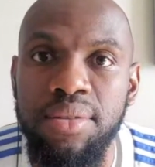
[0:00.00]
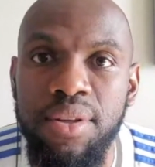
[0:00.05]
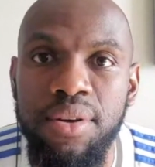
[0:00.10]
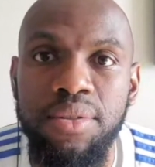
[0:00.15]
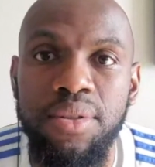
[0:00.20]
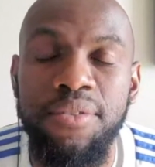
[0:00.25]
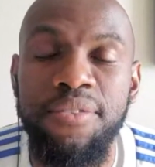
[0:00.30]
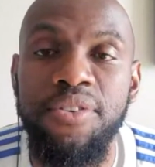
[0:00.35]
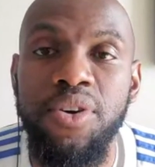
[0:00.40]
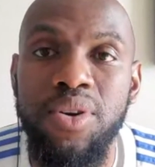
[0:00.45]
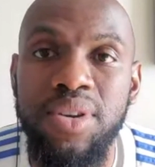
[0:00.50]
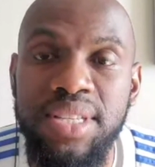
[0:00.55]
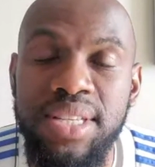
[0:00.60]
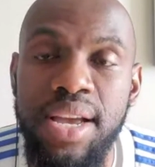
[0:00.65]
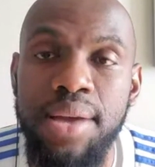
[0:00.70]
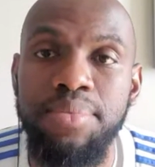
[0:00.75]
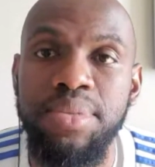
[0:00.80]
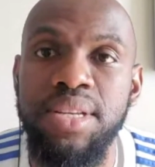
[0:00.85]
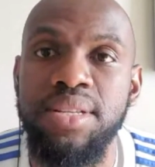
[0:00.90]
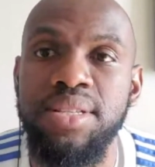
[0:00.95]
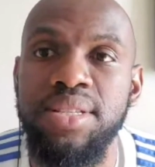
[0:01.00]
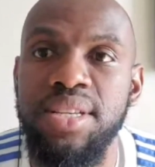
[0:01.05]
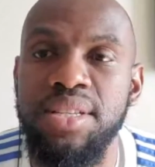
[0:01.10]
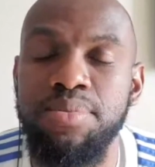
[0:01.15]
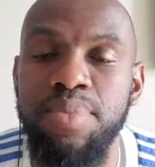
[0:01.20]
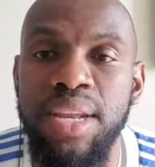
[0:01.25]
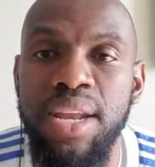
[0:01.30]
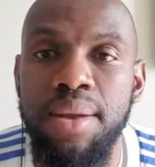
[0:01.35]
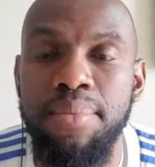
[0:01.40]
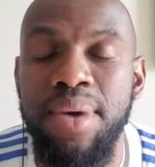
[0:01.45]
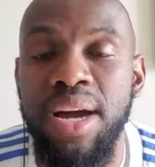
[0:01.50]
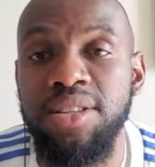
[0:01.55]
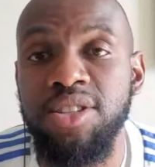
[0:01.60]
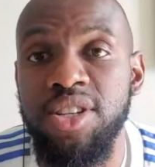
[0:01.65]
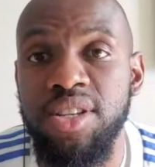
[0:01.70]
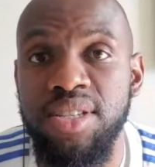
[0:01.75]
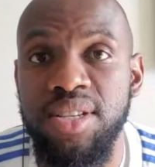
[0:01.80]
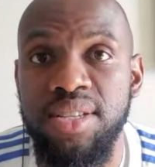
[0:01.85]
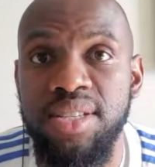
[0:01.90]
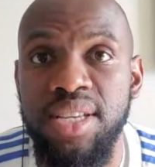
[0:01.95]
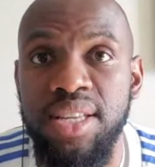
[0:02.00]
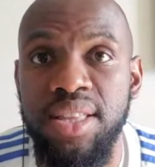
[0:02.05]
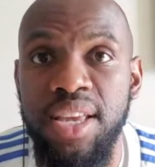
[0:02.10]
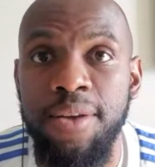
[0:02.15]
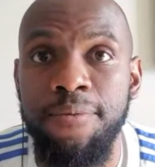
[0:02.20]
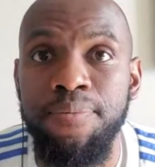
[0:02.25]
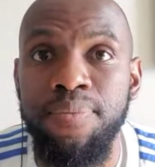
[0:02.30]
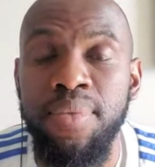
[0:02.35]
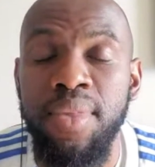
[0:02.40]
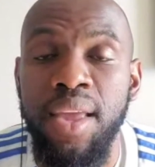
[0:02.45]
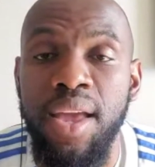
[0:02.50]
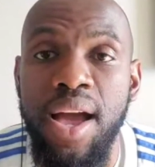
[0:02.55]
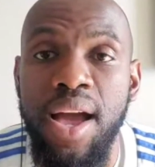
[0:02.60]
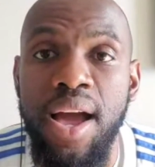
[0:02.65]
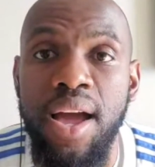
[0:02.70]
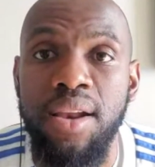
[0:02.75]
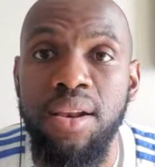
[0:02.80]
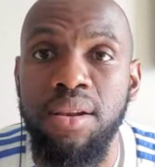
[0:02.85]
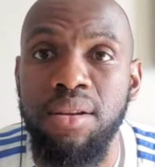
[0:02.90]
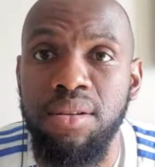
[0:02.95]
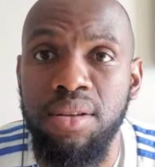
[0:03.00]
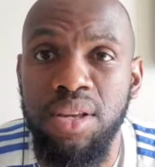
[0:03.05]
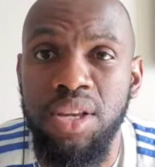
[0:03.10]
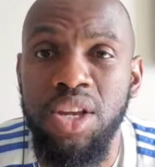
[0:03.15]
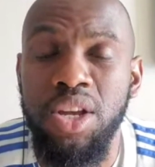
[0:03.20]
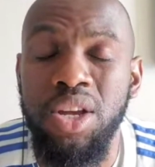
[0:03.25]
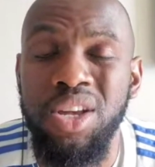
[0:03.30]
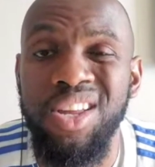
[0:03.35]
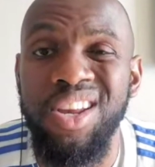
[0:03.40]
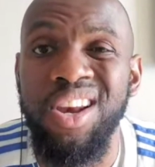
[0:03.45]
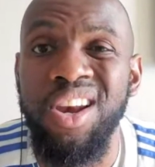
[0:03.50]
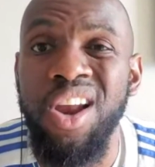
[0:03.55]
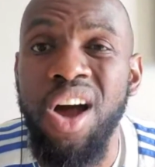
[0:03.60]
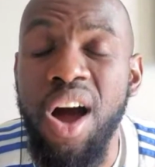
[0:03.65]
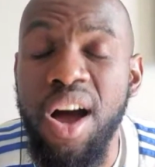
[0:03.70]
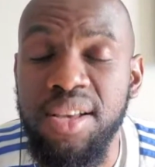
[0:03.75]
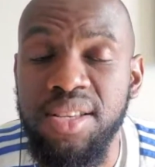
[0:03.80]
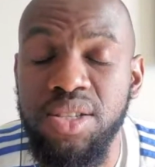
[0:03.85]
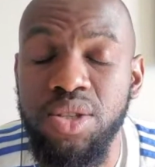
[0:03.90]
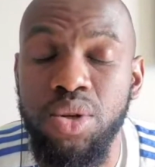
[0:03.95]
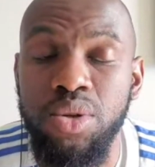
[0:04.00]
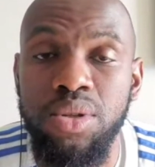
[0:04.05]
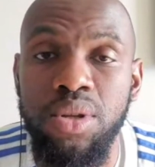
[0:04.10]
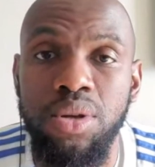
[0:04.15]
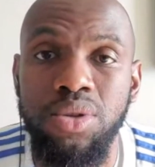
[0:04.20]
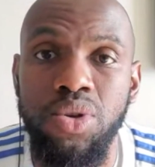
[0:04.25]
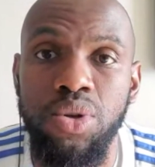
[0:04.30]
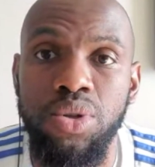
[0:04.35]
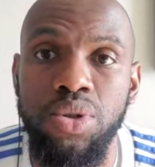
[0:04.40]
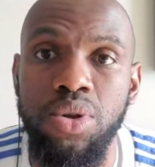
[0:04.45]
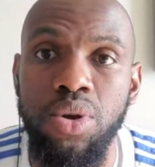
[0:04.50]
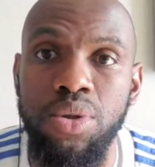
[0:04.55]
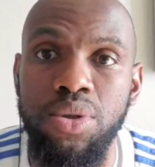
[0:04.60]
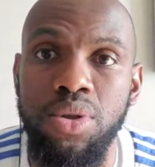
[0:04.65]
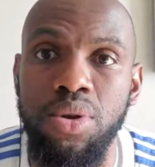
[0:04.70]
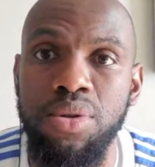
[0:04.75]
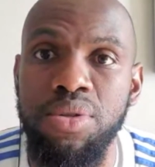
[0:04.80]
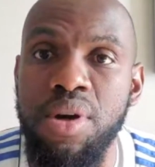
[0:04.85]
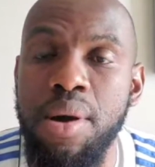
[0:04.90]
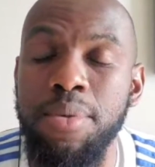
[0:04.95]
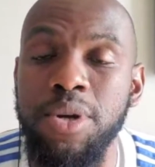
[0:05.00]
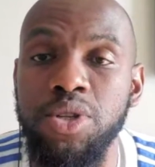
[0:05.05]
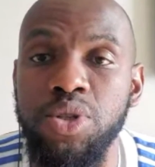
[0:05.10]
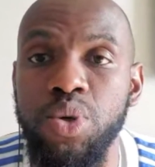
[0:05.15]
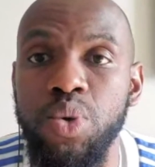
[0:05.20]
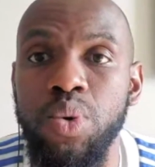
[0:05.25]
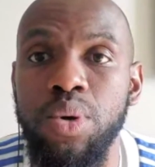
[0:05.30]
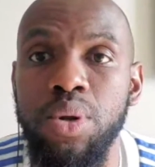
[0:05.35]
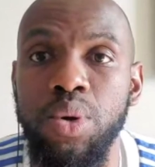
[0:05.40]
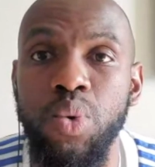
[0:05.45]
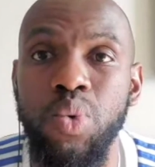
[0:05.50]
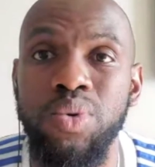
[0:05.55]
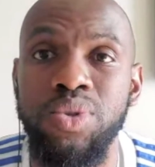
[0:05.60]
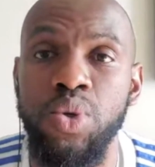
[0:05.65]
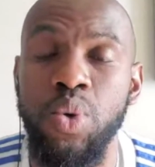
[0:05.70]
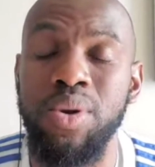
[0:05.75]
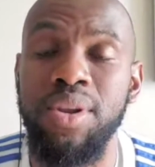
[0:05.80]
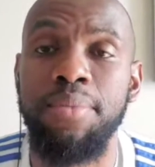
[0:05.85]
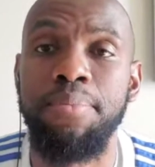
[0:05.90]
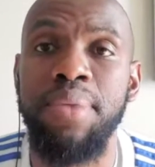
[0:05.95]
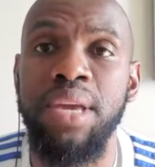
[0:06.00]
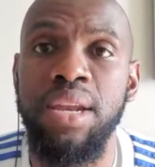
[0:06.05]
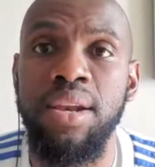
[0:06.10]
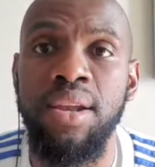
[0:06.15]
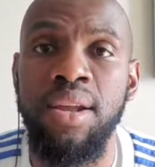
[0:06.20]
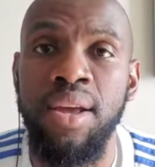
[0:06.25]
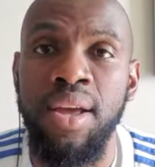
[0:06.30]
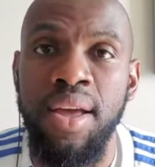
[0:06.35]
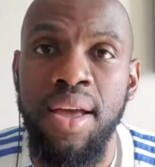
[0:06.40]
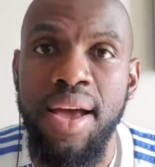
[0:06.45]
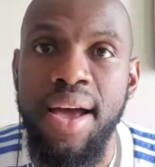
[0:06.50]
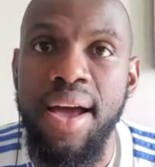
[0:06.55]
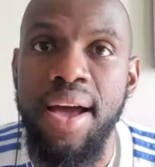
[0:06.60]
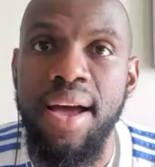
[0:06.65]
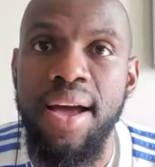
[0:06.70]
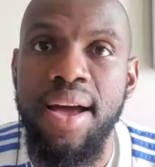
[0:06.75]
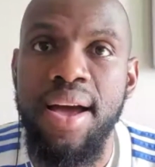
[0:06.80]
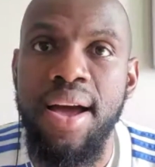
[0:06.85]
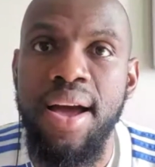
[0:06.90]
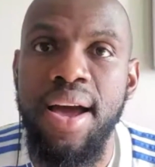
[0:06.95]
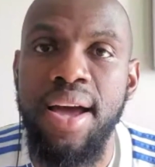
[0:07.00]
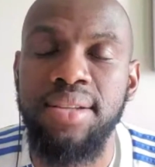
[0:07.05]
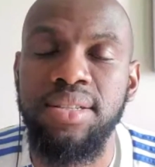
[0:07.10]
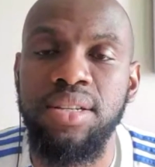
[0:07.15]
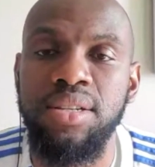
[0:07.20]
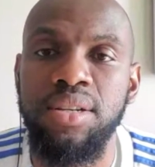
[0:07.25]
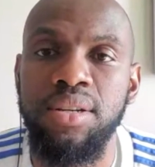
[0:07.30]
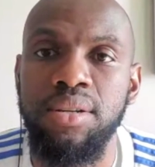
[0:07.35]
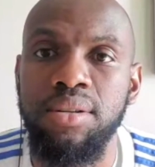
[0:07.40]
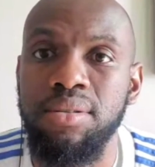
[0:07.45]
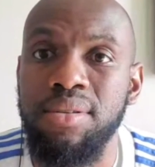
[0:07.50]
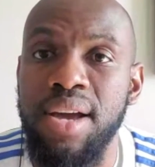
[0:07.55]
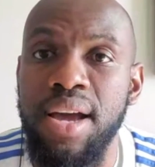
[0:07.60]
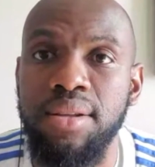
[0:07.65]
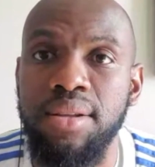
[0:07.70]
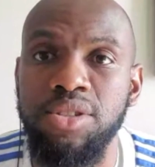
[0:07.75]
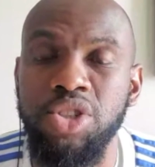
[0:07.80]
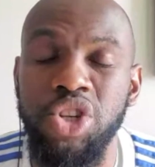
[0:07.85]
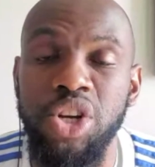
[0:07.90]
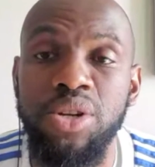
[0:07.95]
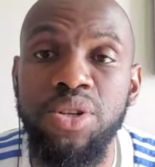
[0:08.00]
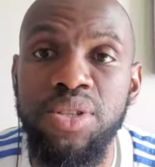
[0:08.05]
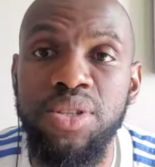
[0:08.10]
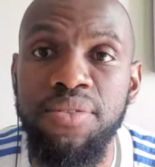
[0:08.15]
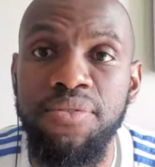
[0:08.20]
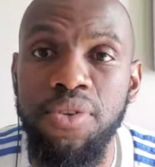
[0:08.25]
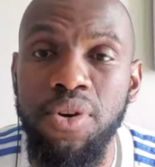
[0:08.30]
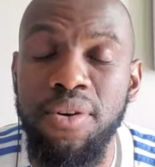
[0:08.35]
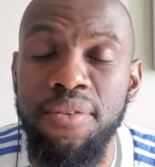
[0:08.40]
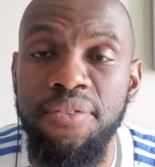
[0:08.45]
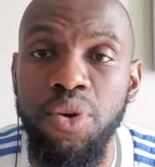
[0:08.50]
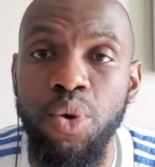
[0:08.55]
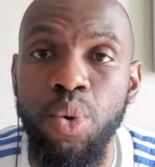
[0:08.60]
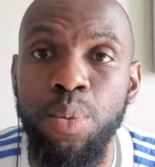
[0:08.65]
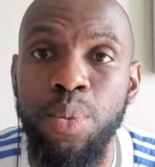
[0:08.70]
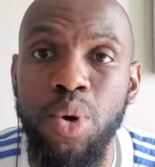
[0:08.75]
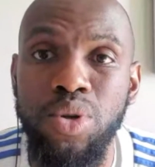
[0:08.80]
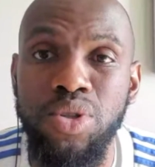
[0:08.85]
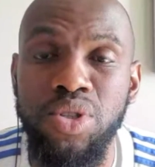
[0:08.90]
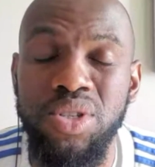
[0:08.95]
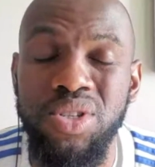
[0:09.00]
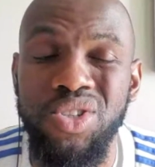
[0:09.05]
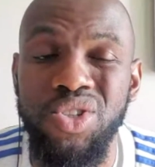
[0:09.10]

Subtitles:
the first time since he's been at Manchester City, and he lost to Thomas Tuchel, who's only been at Chelsea for a few months.